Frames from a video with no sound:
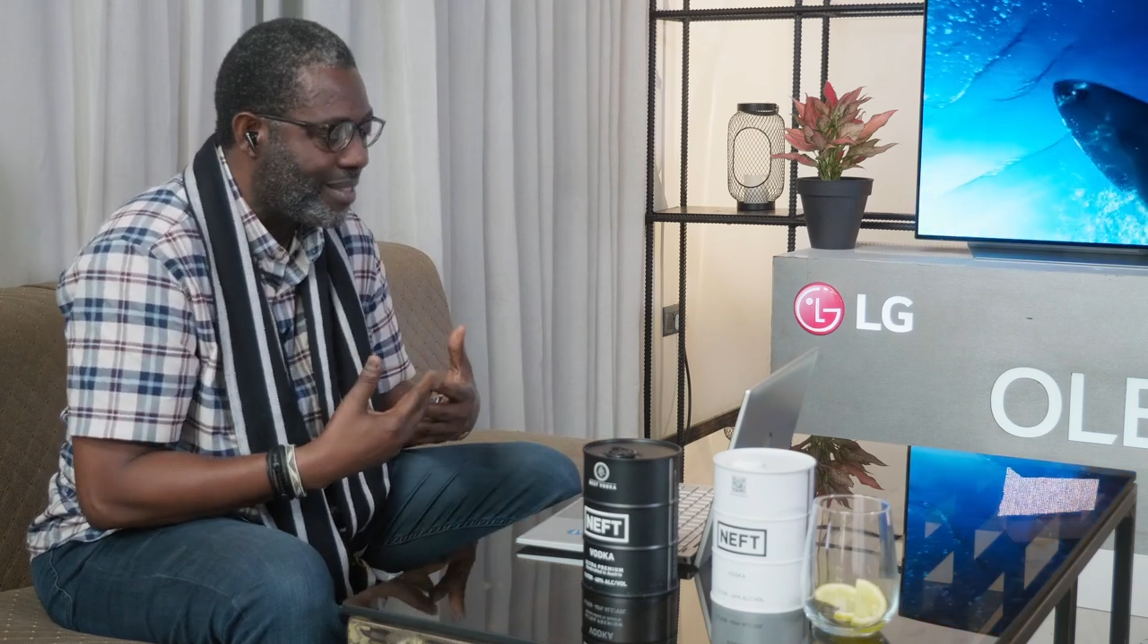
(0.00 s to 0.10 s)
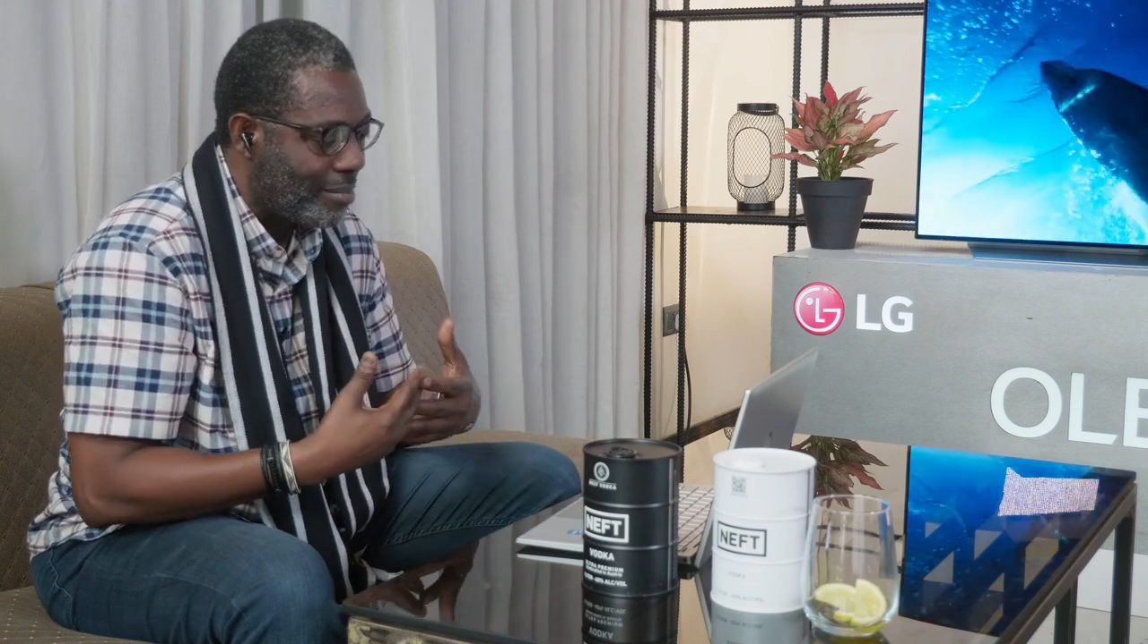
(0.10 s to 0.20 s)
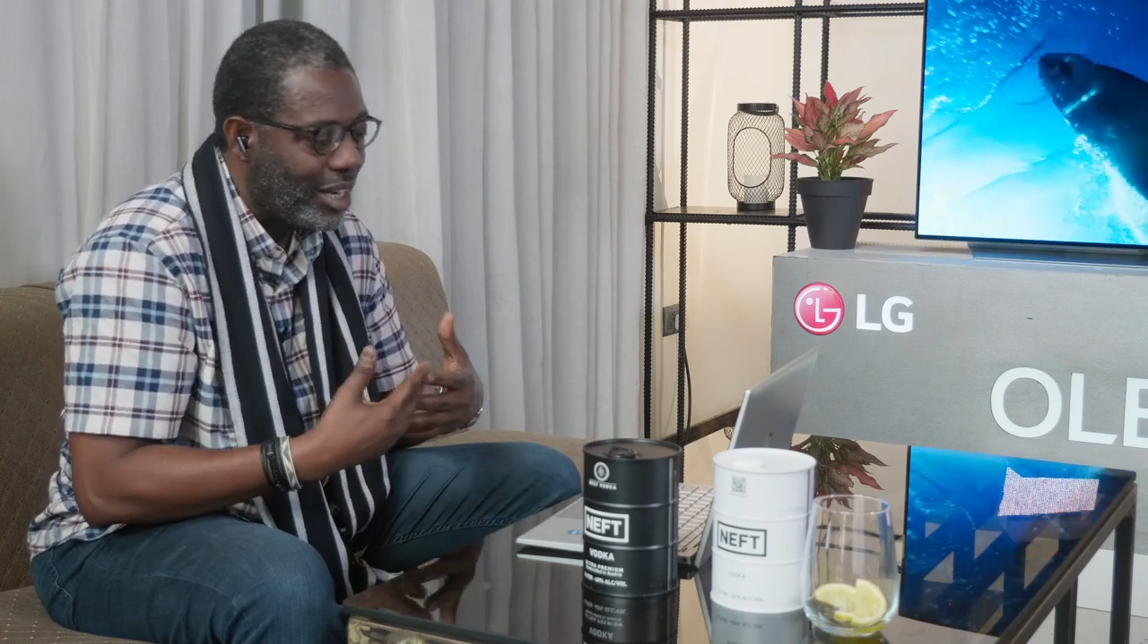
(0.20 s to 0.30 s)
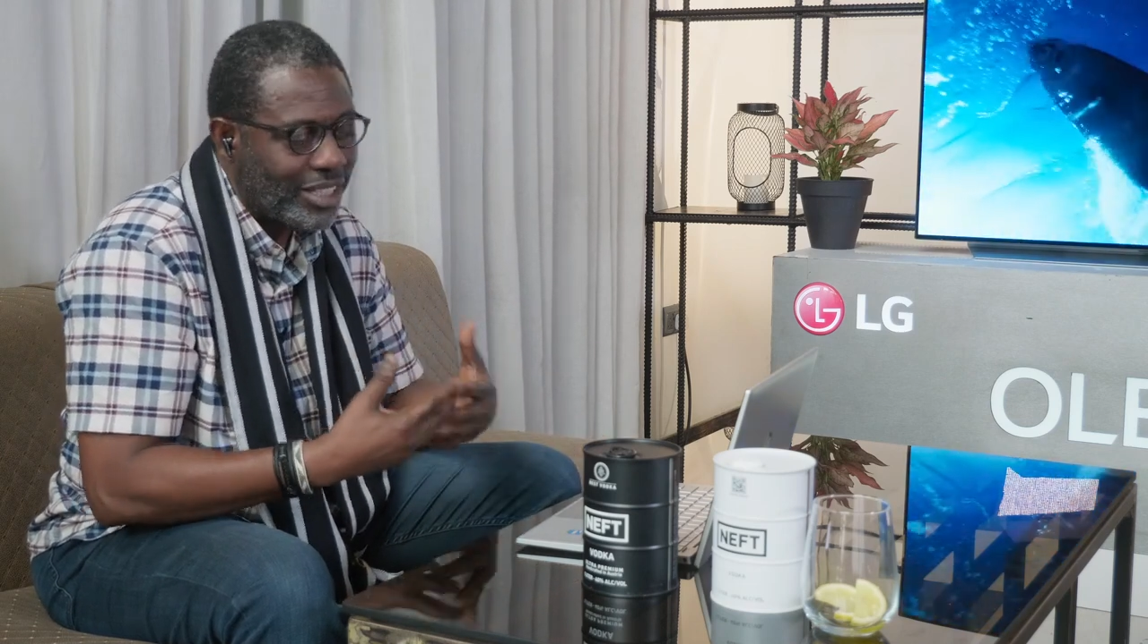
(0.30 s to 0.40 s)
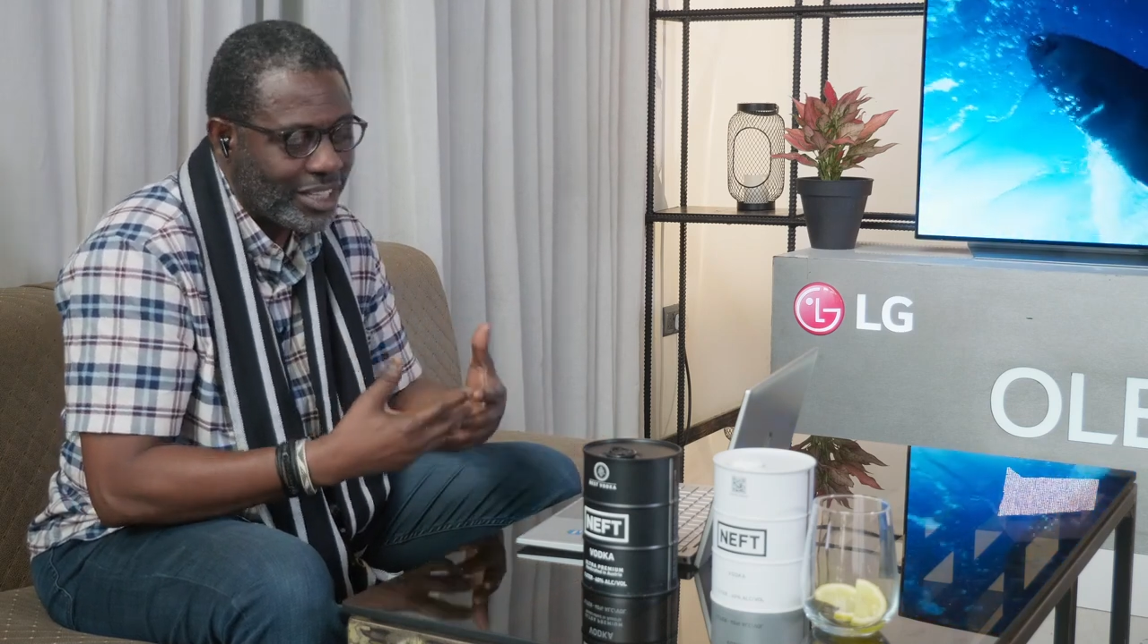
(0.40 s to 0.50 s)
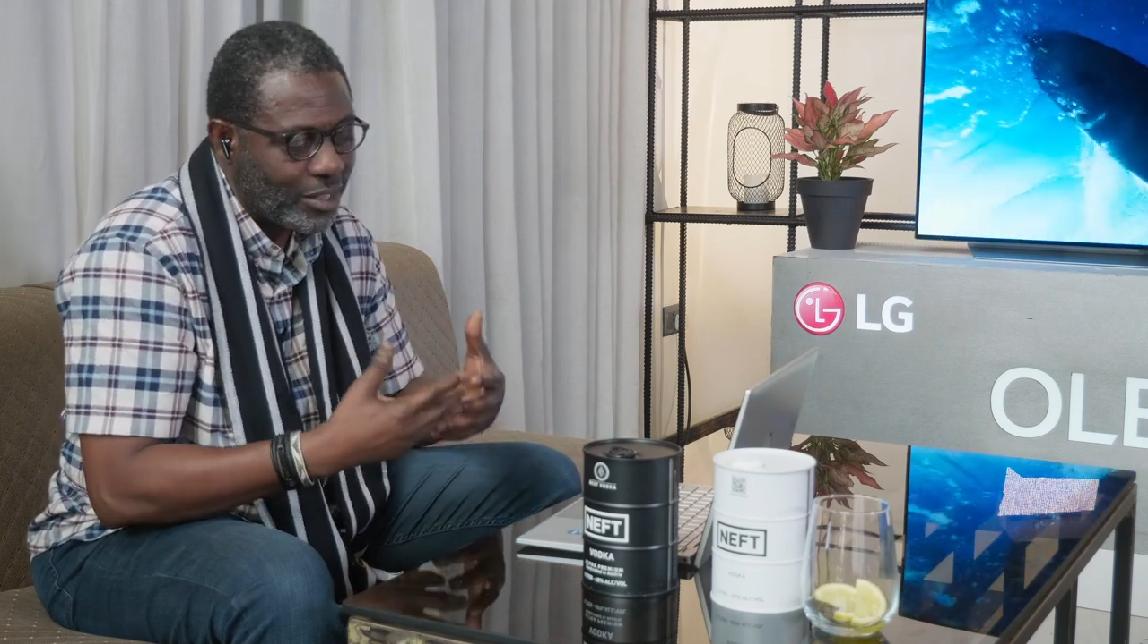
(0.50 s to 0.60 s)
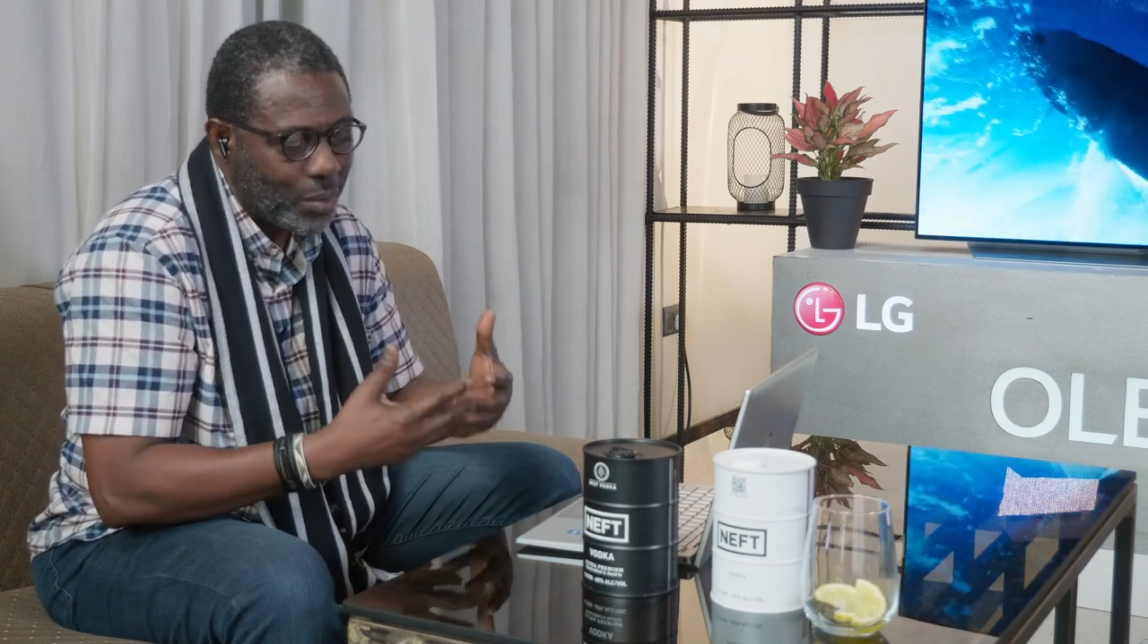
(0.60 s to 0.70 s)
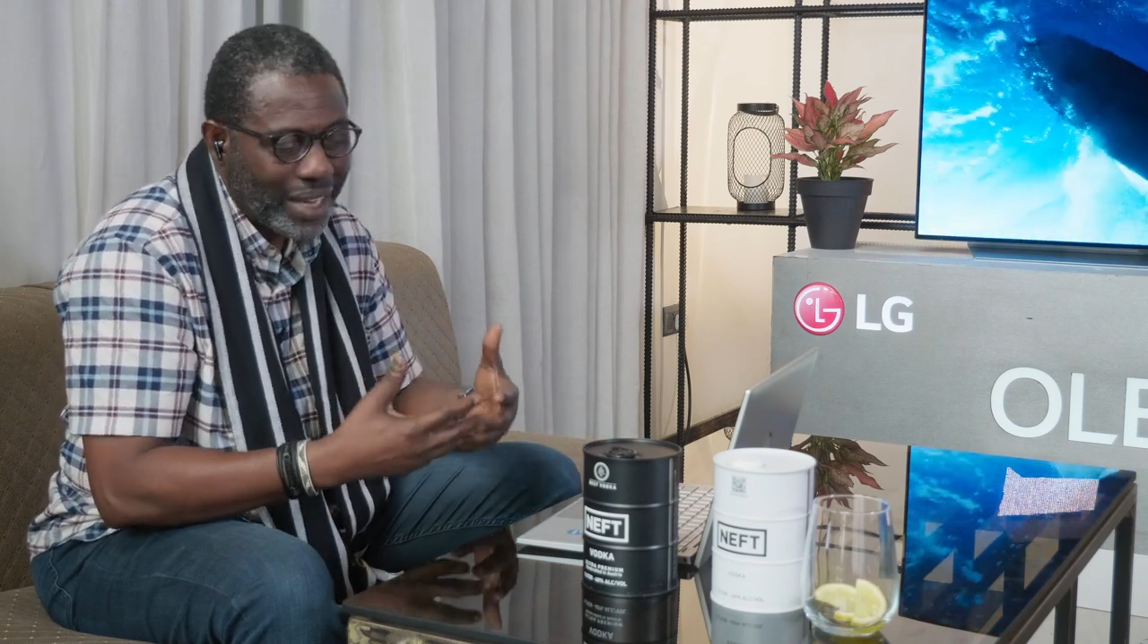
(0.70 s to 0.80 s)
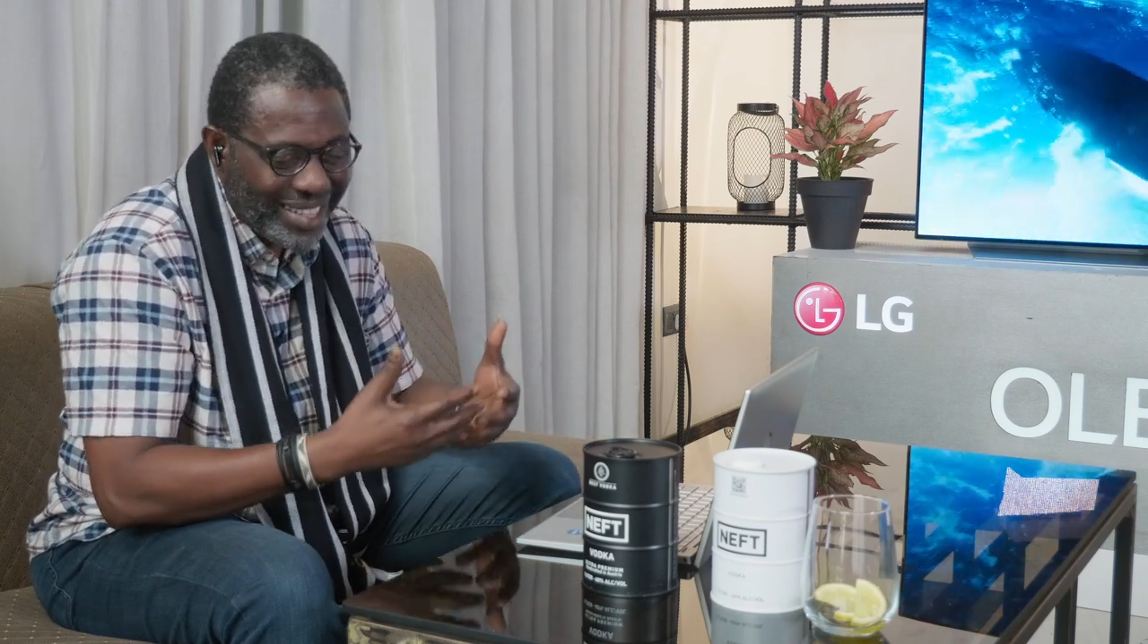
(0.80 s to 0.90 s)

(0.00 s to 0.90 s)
as much as we